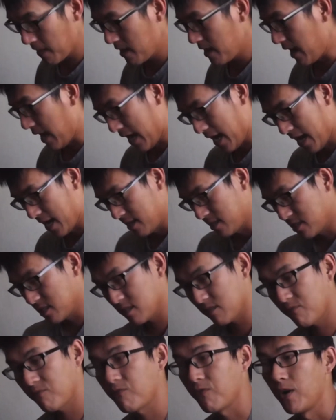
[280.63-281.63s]
And
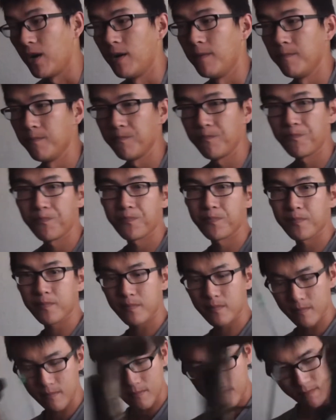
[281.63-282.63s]
just from
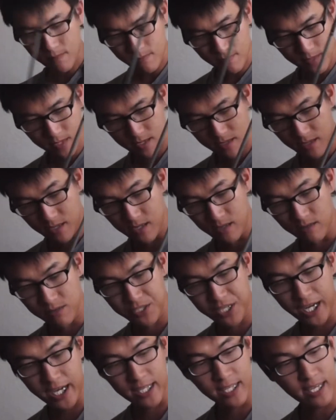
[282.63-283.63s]

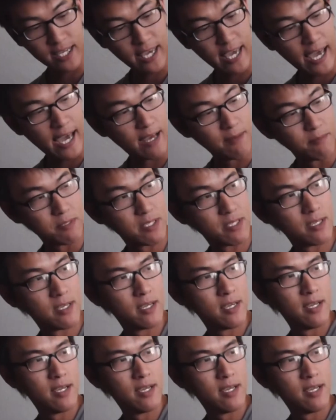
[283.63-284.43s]
checking the cams,